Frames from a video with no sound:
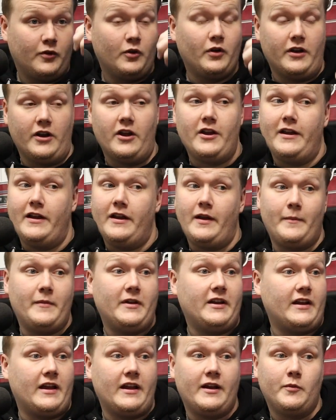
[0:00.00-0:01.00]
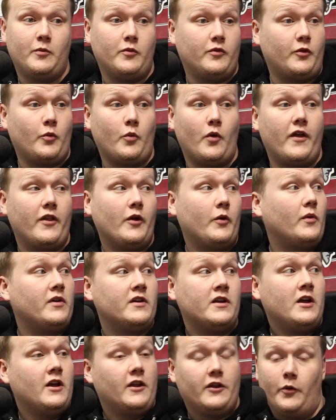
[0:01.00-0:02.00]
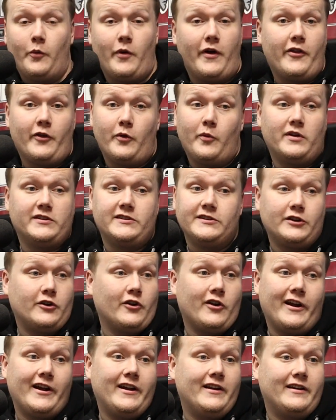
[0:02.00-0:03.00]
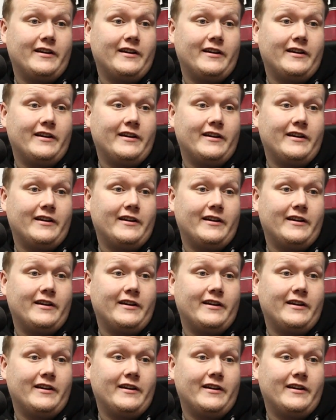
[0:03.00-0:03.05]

The weather wasn't great.